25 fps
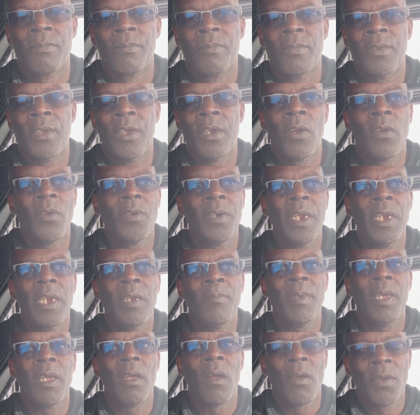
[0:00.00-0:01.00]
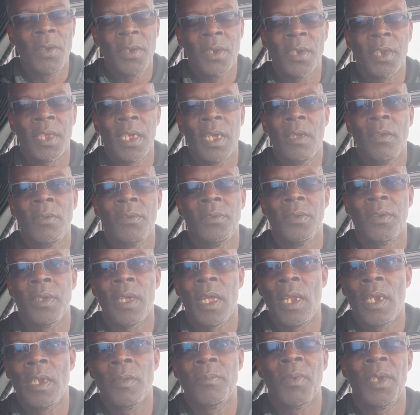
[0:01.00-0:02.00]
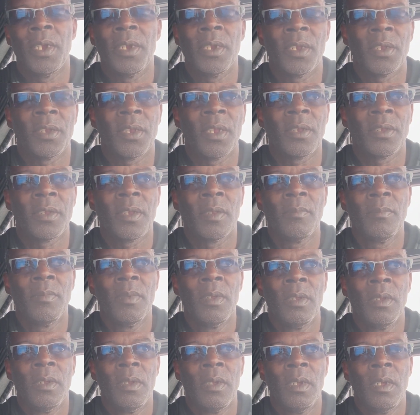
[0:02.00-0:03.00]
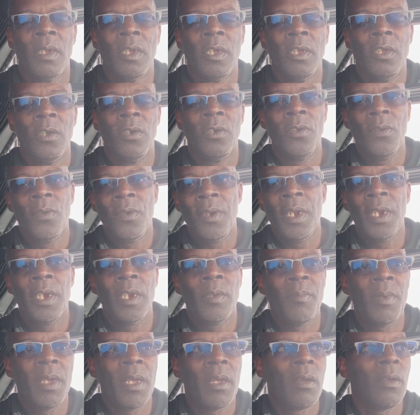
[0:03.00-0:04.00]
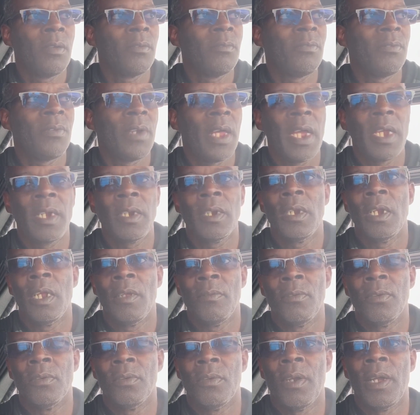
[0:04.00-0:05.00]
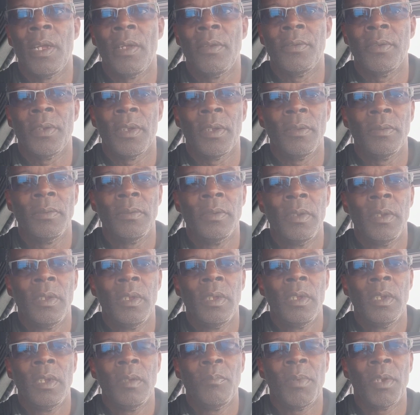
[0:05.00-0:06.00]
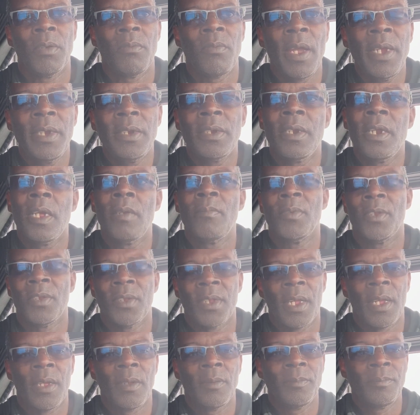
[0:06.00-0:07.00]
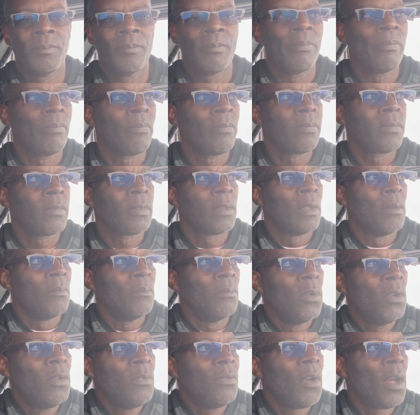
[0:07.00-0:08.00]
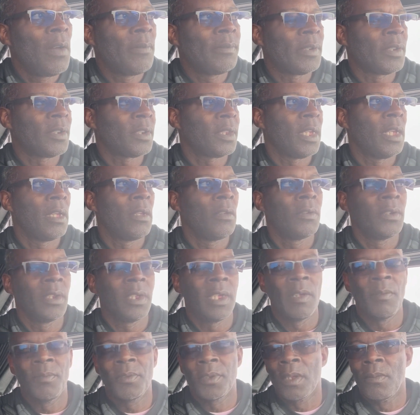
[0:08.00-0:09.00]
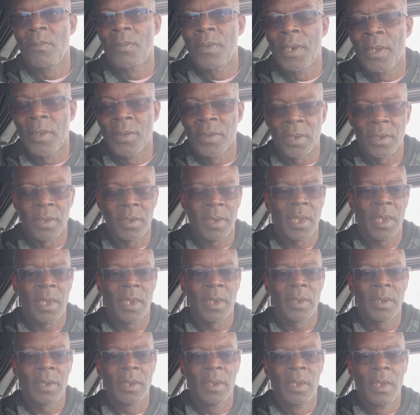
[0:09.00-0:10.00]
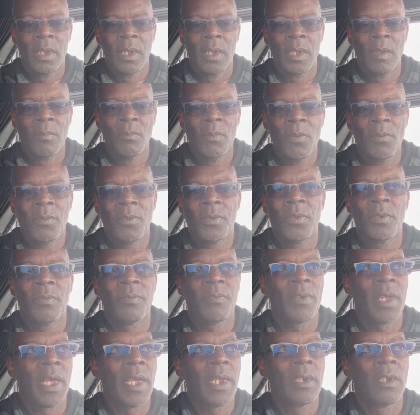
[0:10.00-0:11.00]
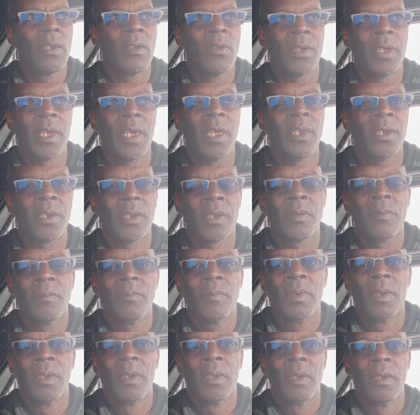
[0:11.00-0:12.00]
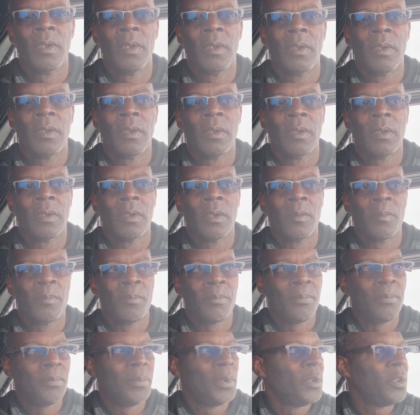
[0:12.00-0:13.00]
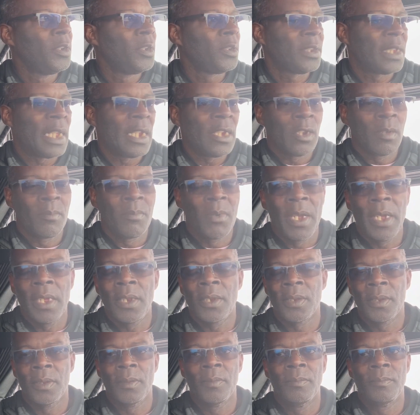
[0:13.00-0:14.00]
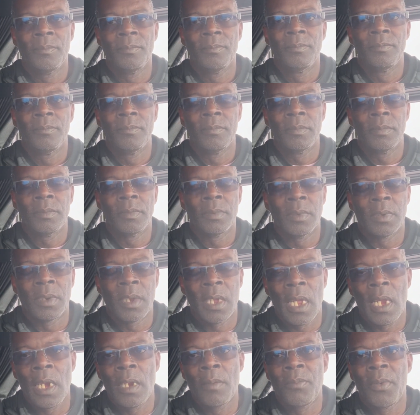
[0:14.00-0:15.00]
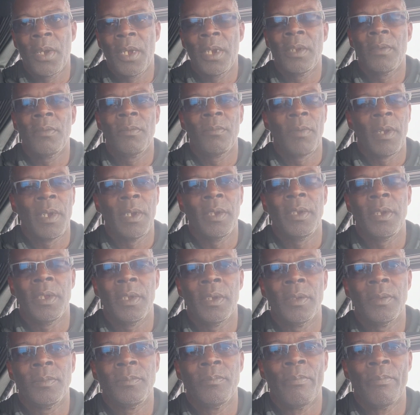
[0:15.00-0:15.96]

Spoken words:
You don't need to be on the scale to calibrate the system. You do need to be on flat, level ground, though. But write the numbers down, move off the scale to give someone else a chance. Move to a flat location, set your brakes, and calibrate it right there.